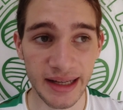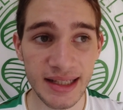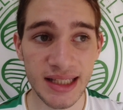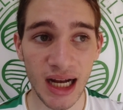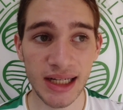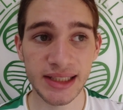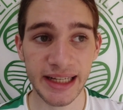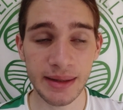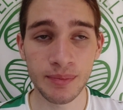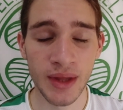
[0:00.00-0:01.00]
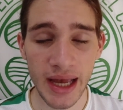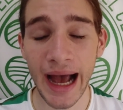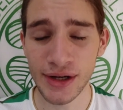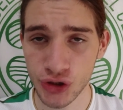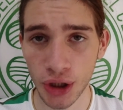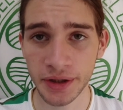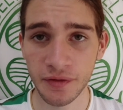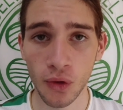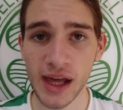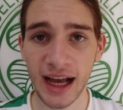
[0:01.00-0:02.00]
He signed him and Jota
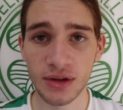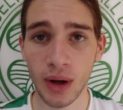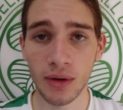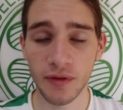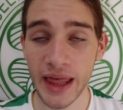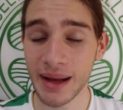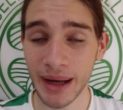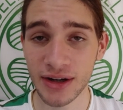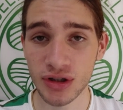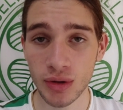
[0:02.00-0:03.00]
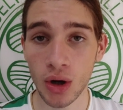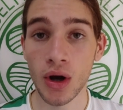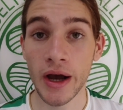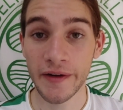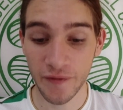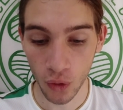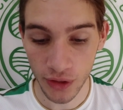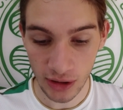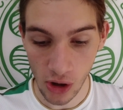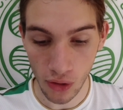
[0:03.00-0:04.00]
for that matter as well, for
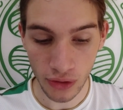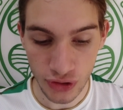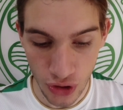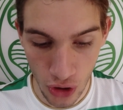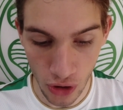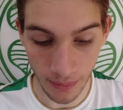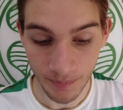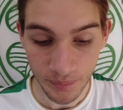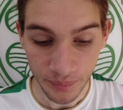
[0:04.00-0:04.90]
the long term.